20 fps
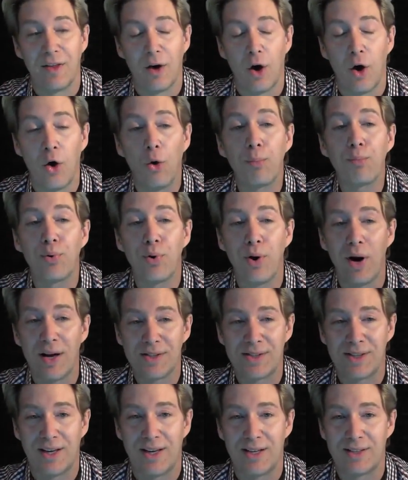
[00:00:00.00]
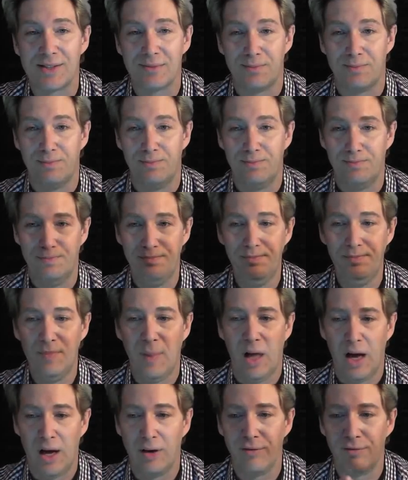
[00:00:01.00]
the whole process
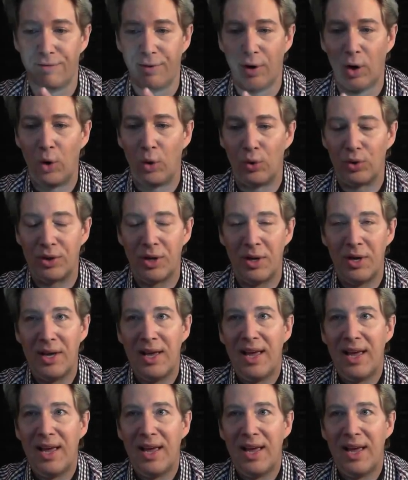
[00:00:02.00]
unfold.